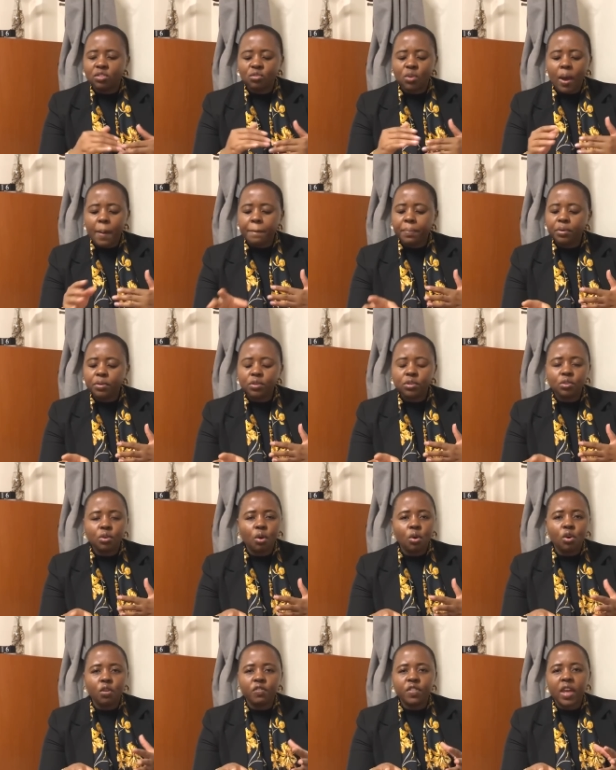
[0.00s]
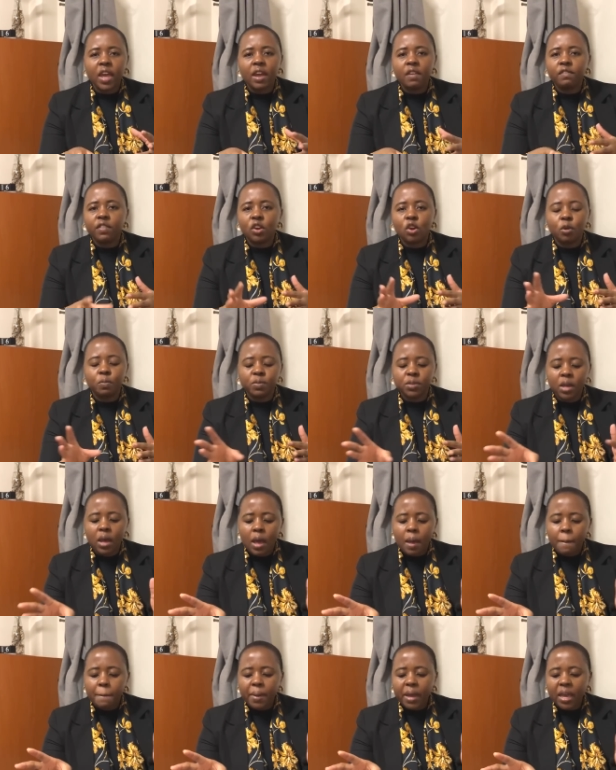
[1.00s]
So I put all of the envelopes
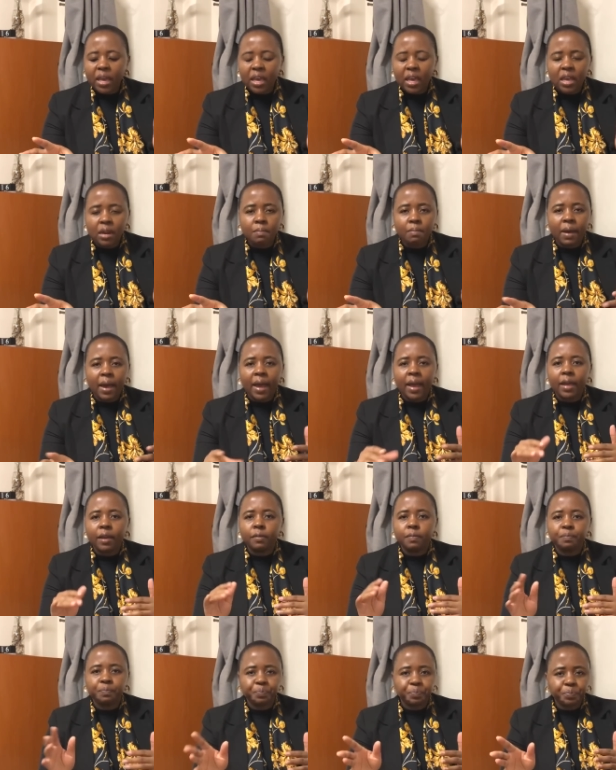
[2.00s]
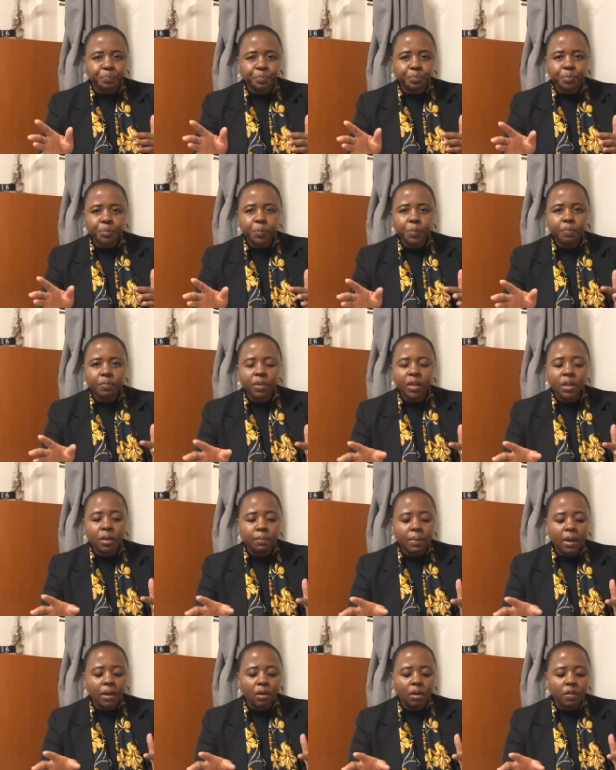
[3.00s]
back in my in
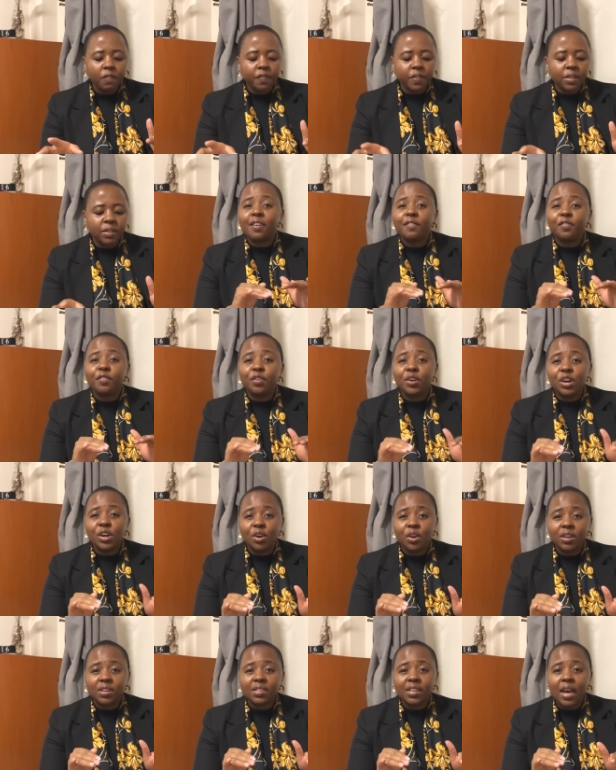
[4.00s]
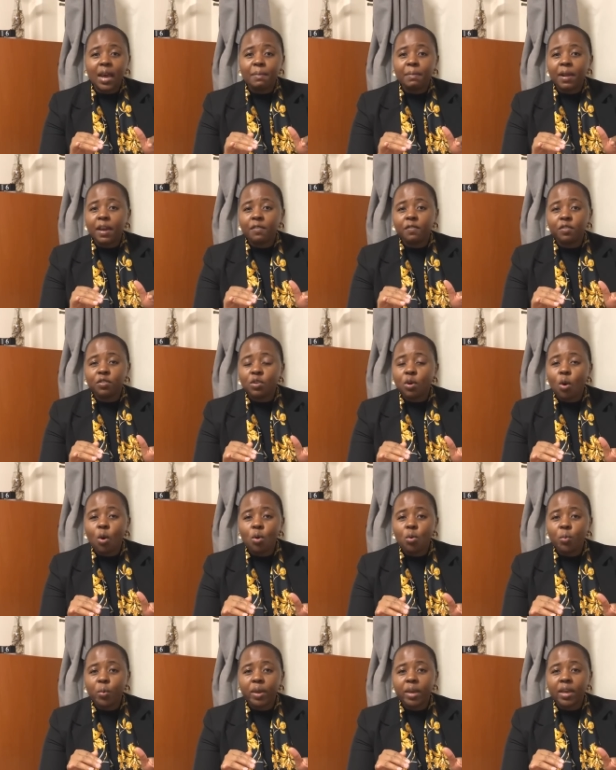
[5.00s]
my office. For a long time, like for the
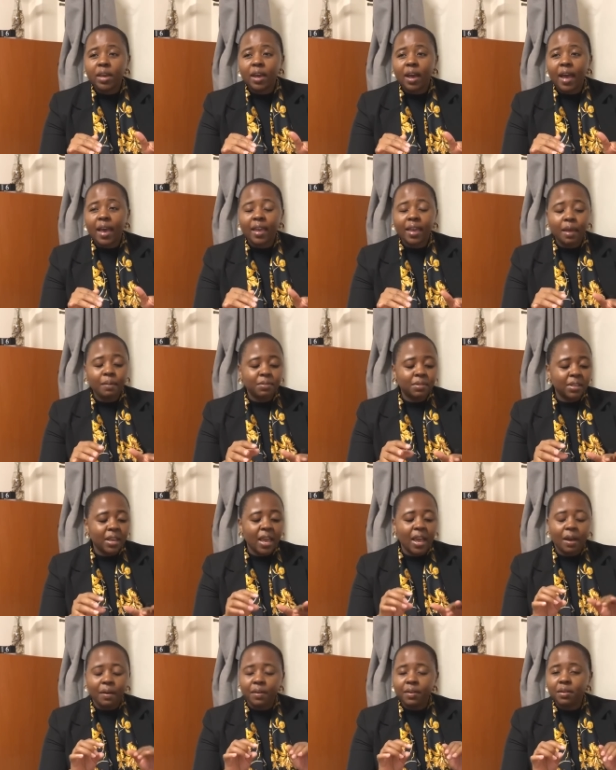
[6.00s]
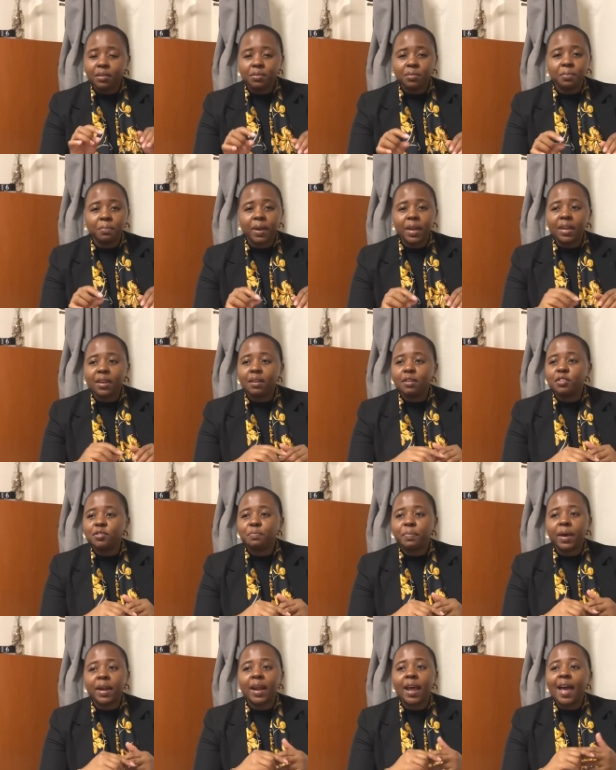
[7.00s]
whole week, I kept saying, I wanna do my nails,
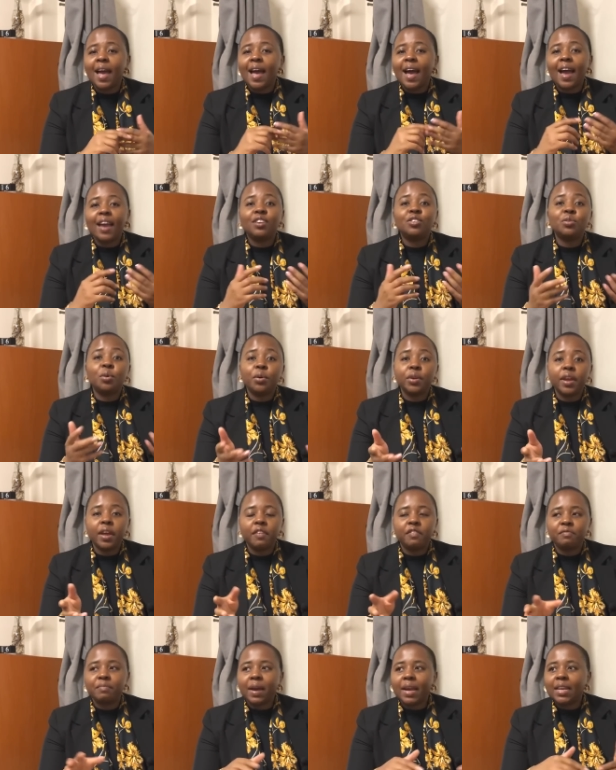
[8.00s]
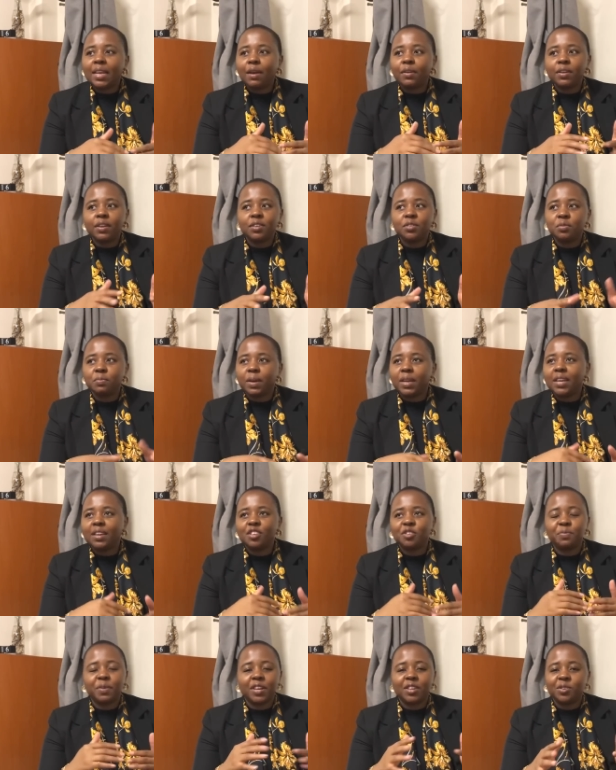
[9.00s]
but I don't have money. I wanna do my
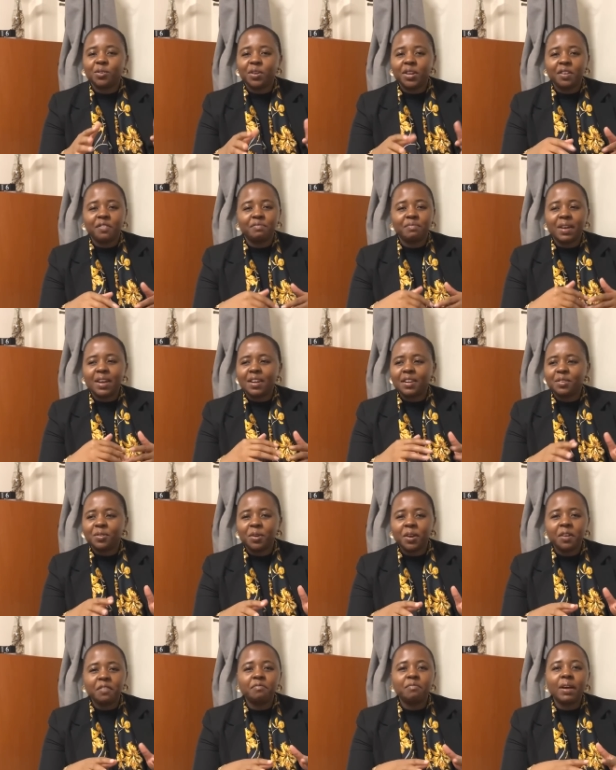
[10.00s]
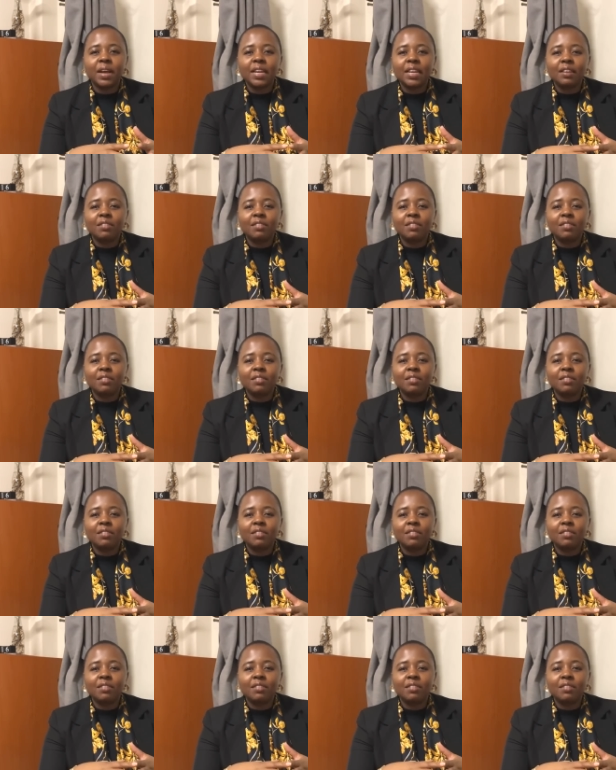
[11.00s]
nails, but I don't have money. I don't have money.